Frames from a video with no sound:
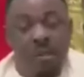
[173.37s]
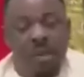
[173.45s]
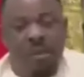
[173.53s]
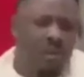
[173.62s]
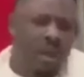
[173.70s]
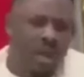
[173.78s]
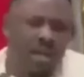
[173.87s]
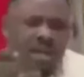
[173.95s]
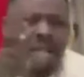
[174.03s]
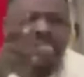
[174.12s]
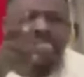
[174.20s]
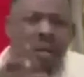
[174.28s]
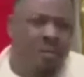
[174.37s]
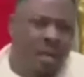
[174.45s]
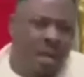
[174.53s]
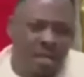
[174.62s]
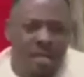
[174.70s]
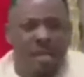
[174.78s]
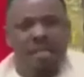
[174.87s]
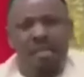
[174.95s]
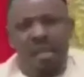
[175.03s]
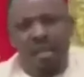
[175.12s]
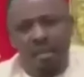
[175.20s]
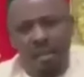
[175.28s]
Tell me, I am Dantan, the other
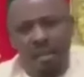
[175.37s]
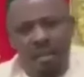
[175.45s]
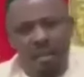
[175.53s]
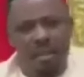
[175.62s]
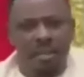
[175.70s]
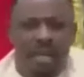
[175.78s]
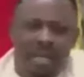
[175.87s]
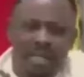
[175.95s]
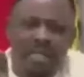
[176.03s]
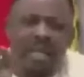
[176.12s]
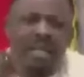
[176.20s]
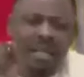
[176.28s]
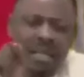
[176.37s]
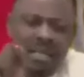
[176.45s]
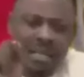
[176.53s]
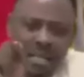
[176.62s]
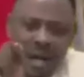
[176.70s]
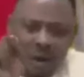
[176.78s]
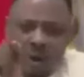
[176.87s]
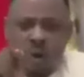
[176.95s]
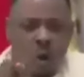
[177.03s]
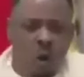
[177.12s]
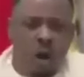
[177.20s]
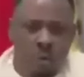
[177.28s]
Dantan. Dantan is a Sika
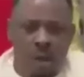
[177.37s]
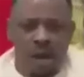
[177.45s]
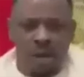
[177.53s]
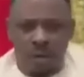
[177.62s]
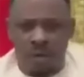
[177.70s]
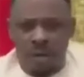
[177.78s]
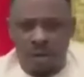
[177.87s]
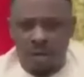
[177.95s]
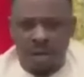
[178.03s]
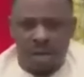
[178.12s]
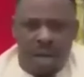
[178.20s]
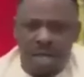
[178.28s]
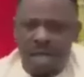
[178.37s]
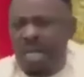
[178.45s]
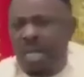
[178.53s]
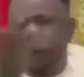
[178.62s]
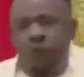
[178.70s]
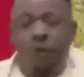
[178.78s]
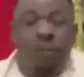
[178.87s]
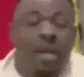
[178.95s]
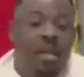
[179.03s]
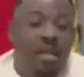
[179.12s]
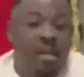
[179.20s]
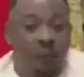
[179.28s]
Hoko, a one. And yet, you
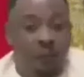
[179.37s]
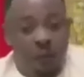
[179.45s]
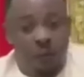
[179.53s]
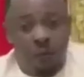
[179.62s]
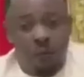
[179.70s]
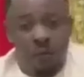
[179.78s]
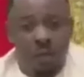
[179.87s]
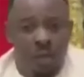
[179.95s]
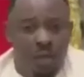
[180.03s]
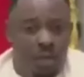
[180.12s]
phobia, and you phobia.